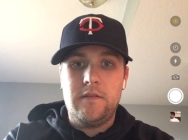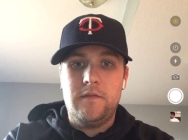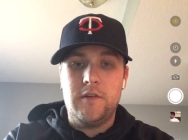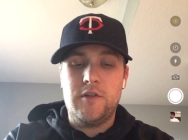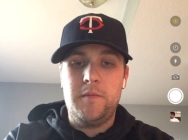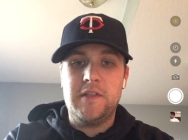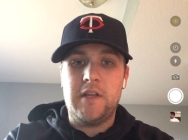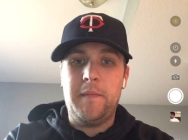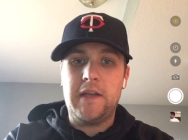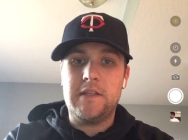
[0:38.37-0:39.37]
There should be
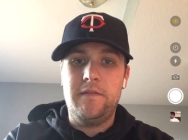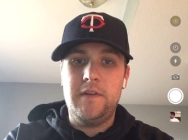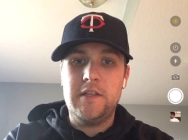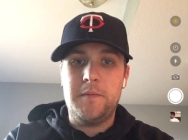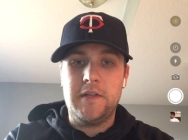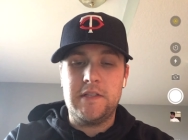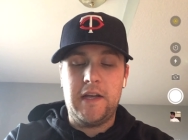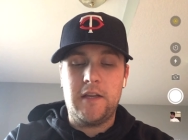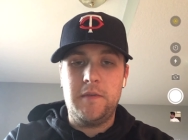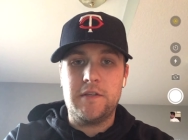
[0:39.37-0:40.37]
some activities, but it's not
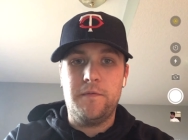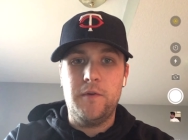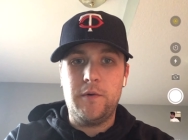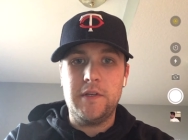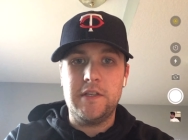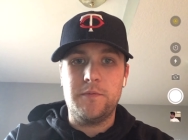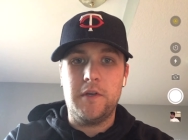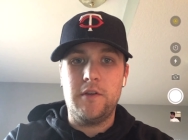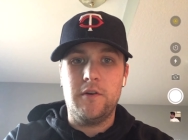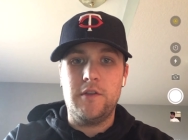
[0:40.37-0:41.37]
going to be as frequent as what
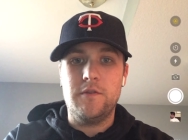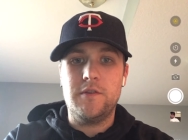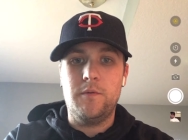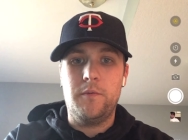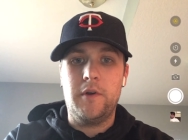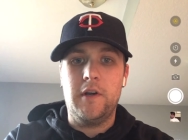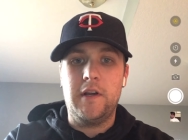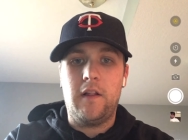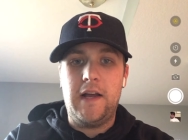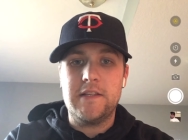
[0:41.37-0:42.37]
you were used to when we were in
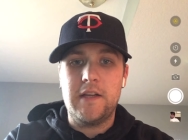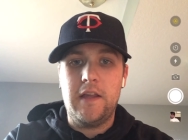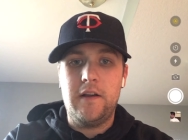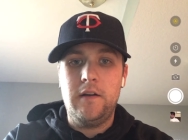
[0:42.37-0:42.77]
class together.